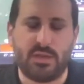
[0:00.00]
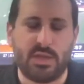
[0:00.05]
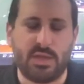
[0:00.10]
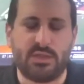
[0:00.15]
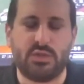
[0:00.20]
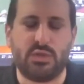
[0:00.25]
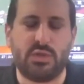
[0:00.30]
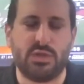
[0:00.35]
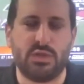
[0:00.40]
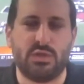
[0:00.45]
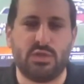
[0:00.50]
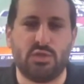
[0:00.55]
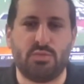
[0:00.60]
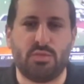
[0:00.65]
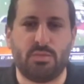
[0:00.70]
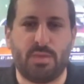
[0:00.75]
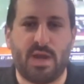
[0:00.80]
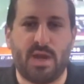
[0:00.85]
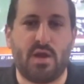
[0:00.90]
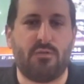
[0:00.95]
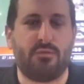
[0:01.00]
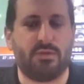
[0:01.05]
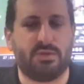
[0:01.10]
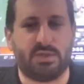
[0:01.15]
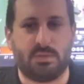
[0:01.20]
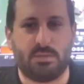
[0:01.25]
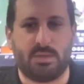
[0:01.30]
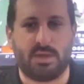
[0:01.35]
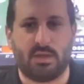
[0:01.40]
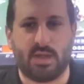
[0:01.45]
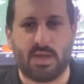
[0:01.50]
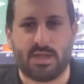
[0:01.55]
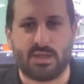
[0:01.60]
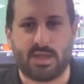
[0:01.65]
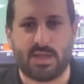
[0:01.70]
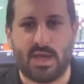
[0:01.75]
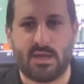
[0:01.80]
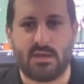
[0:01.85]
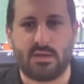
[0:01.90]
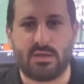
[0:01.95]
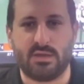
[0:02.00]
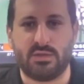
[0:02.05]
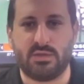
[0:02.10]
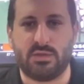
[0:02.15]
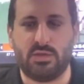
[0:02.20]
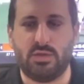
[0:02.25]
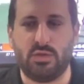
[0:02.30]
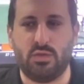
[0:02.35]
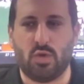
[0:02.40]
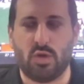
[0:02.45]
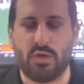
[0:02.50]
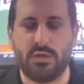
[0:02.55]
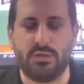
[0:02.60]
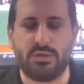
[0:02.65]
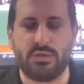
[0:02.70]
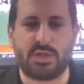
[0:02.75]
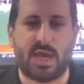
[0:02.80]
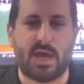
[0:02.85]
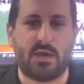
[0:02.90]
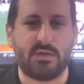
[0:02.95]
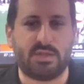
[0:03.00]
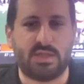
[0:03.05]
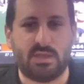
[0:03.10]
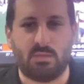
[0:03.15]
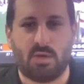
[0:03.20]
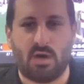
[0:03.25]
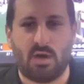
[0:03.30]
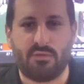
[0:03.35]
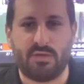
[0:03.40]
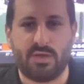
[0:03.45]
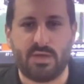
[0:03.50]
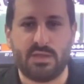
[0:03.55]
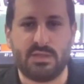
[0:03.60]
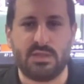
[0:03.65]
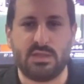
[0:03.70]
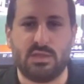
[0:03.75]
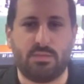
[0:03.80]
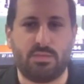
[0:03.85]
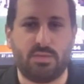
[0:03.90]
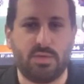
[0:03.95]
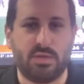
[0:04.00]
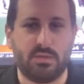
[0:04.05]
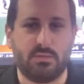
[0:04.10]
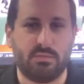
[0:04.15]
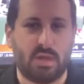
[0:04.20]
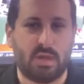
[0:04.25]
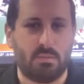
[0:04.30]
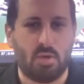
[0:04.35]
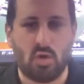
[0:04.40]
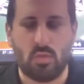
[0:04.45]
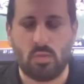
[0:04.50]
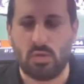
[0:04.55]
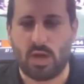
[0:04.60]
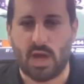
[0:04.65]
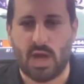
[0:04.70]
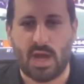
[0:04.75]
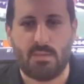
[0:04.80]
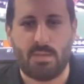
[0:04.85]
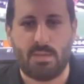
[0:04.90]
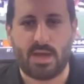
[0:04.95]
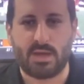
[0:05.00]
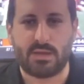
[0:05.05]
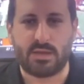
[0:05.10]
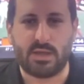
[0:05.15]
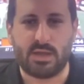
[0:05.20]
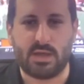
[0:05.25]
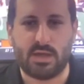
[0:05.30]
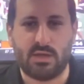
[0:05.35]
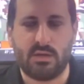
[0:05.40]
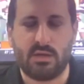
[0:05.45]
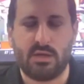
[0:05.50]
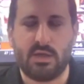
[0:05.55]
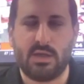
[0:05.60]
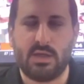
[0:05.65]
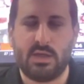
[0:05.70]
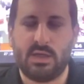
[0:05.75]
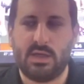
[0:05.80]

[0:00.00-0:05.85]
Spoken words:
things you can do to prepare for somebody like that because you run your scout team offense and you put a mobile guy back there